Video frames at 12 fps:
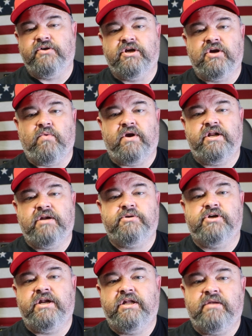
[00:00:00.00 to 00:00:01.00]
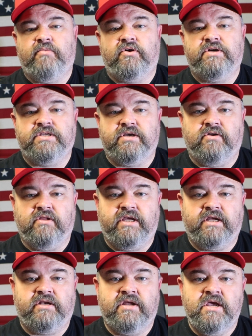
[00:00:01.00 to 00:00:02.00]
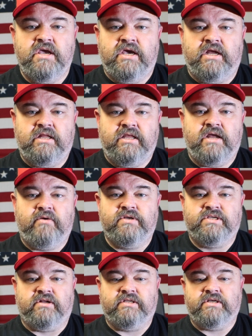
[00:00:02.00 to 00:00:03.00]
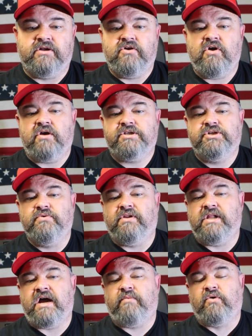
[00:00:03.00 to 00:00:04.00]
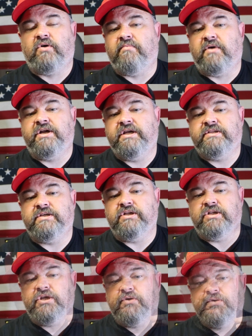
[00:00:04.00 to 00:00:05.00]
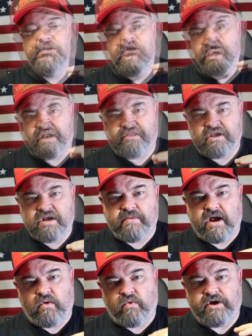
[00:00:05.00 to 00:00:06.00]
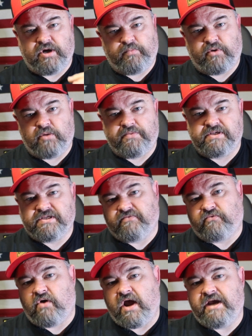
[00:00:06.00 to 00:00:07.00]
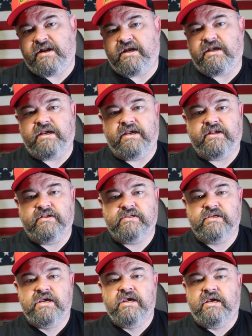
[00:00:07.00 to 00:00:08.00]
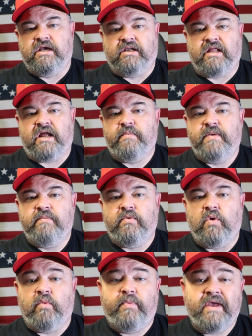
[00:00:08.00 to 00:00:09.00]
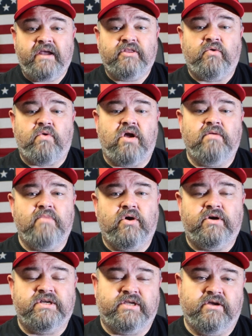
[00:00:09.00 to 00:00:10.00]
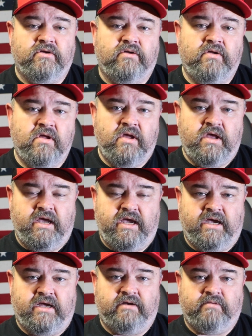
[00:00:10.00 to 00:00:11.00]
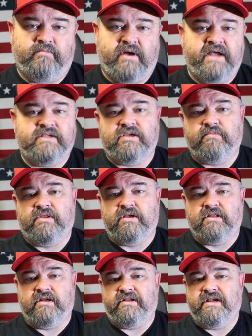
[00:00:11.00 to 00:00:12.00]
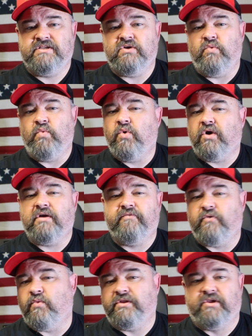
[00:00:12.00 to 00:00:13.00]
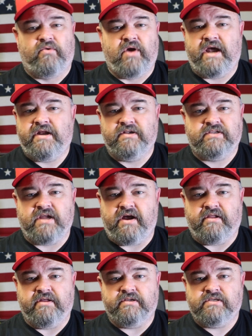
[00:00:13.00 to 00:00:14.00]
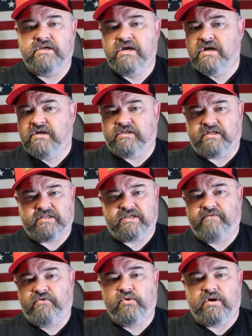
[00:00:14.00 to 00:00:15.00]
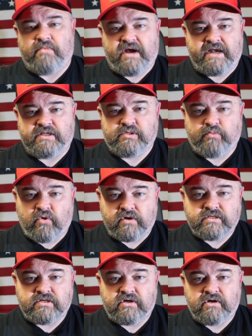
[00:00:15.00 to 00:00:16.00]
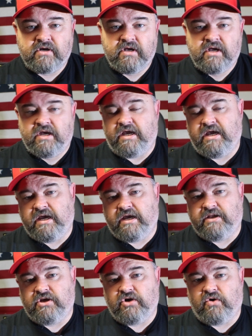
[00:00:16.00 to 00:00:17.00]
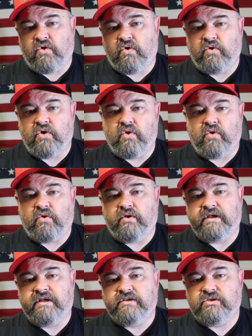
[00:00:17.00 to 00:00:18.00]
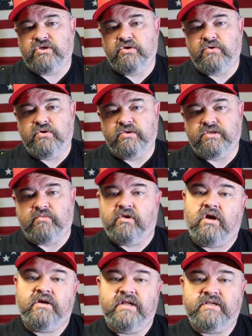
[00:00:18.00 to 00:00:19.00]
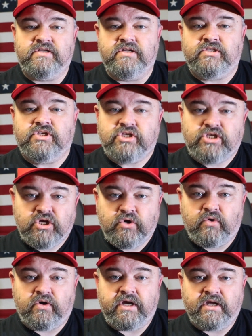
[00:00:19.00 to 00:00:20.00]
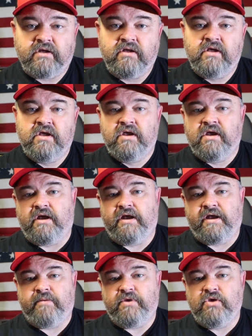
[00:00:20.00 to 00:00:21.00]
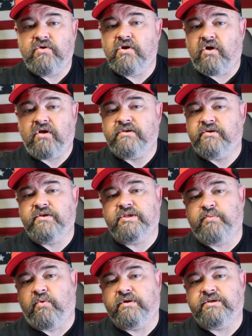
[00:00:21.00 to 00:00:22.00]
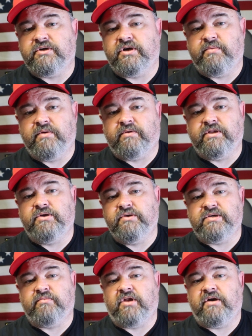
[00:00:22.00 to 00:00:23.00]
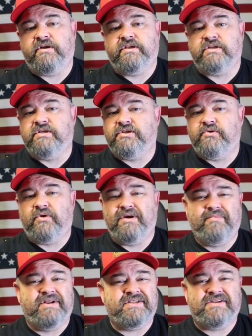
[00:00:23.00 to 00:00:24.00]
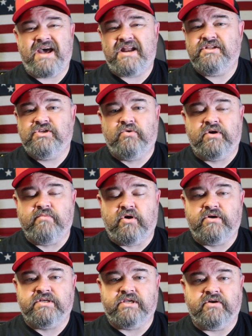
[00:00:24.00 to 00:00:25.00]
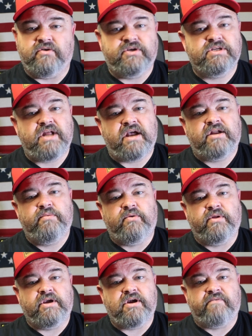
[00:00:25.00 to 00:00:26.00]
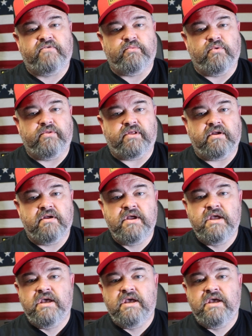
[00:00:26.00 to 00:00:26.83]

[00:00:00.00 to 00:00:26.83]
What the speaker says: You're going to want to end up trading that motorcycle in, and in the end result, it's going to cost you a lot more money to do so. You got to think about what your purpose of riding is, and a lot of people will pick the wrong motorcycle and buy something that doesn't work for what their riding style is. So let's say if you were to buy a Sportster and your whole goal is to do some long distance touring, you can alter the Sportster to be able to do some long distance touring, but it's not a touring motorcycle. You're just not going to be really comfortable with it.